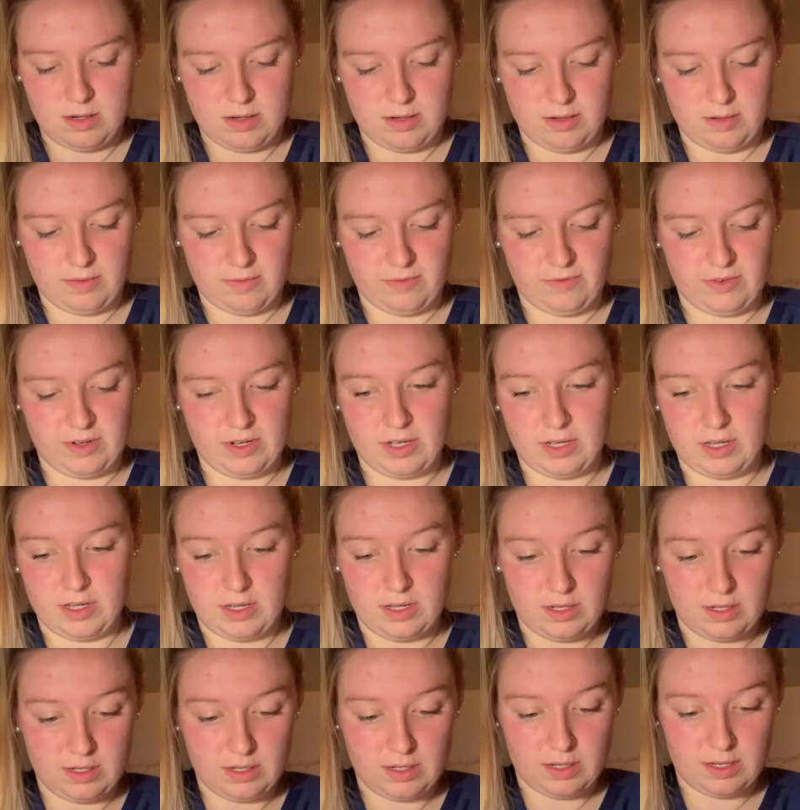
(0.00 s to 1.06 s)
If I
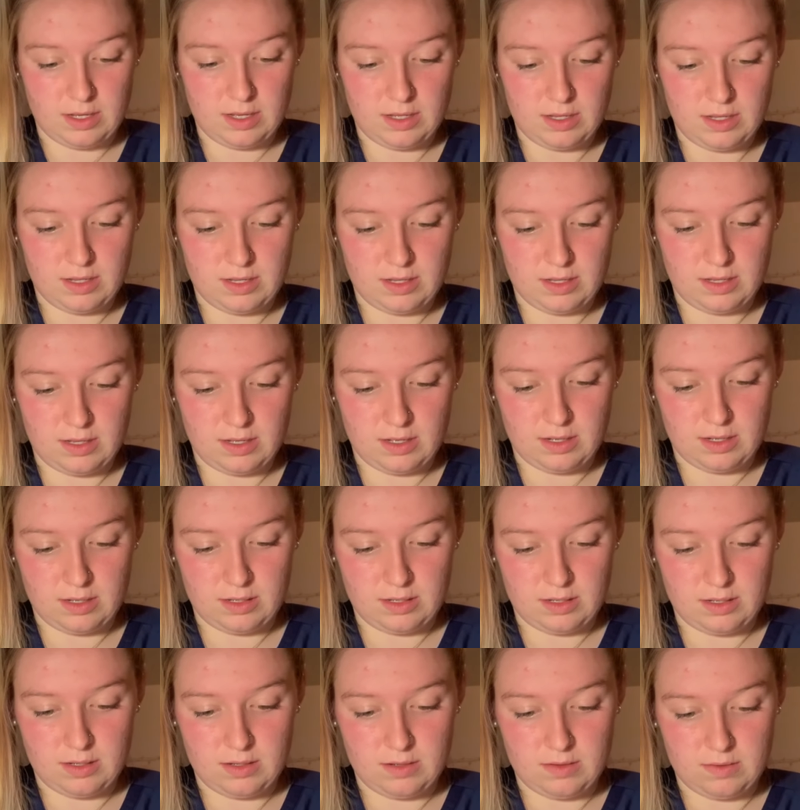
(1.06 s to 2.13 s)
can get the thing
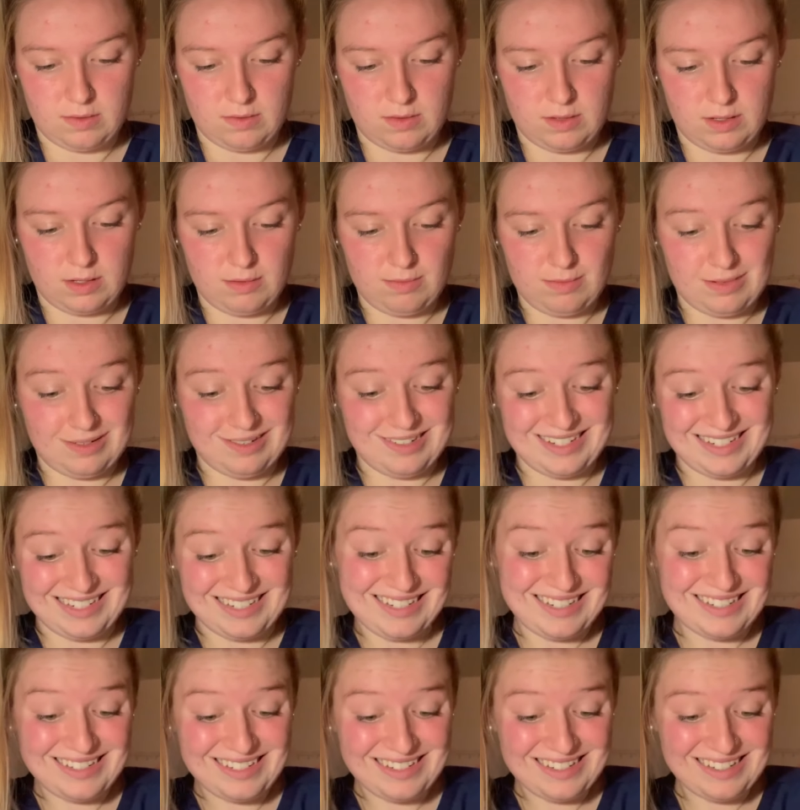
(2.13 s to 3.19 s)
to
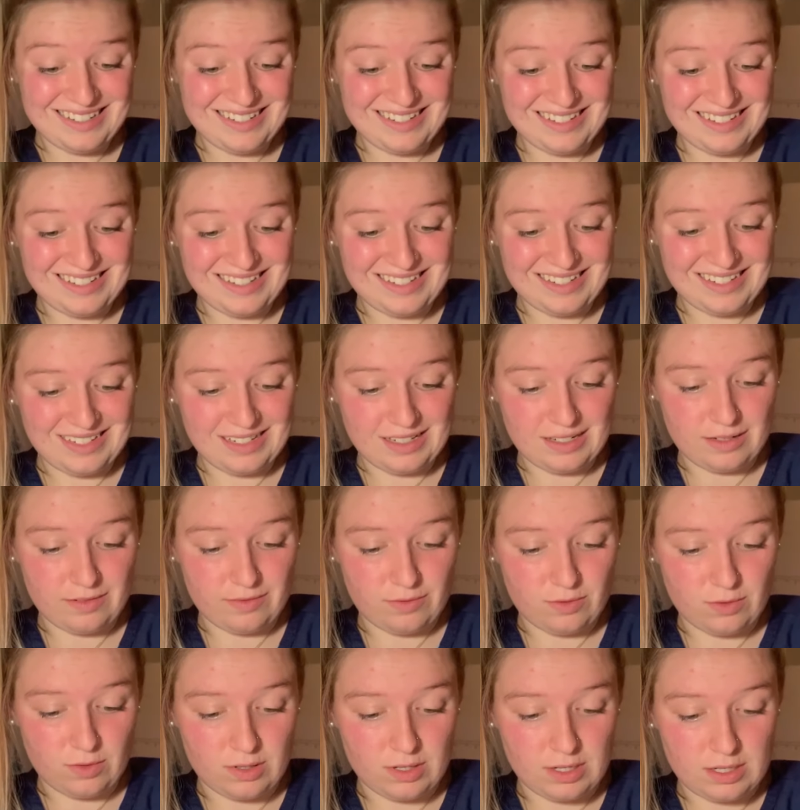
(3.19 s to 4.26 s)
separate,
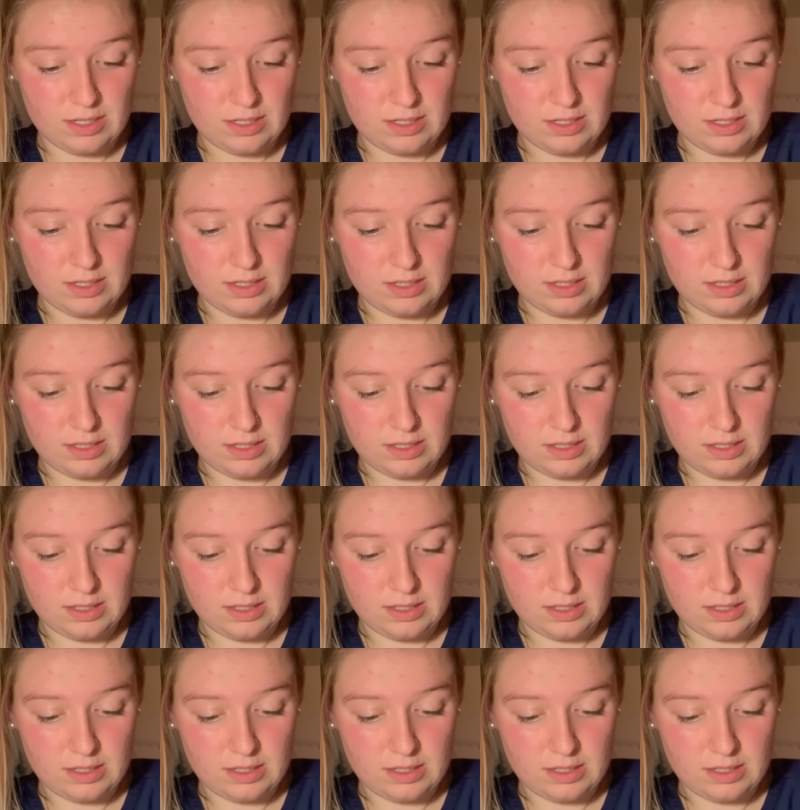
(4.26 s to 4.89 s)
of course.